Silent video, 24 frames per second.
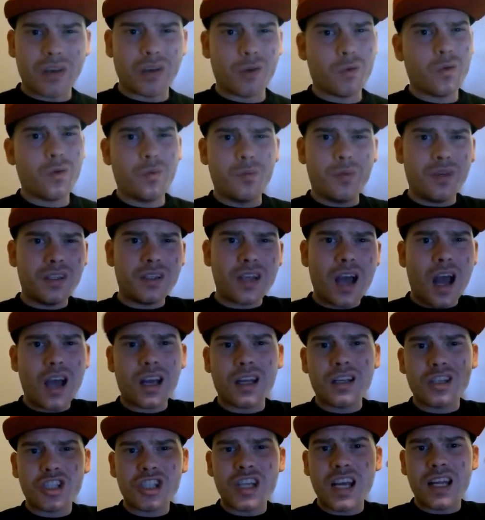You wouldn't be talking
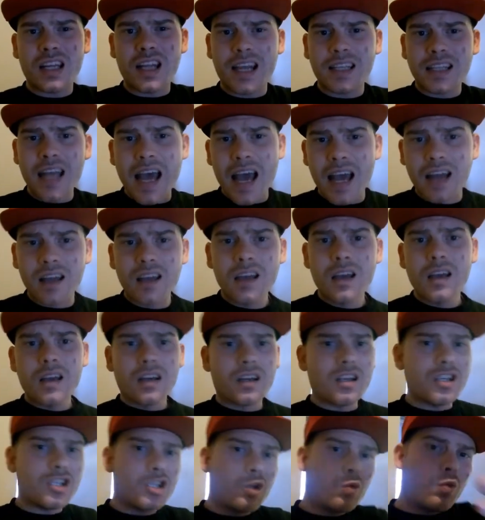shit like that,
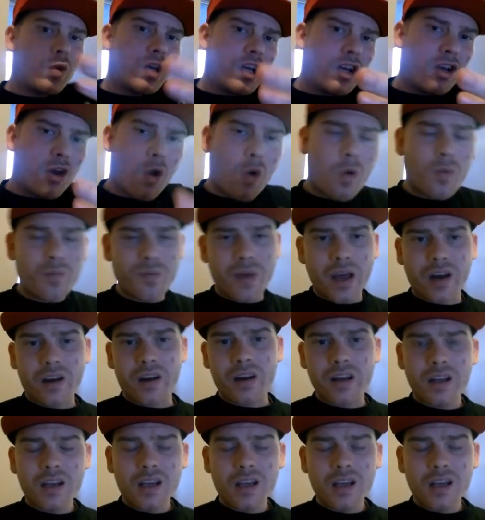because you would have known better.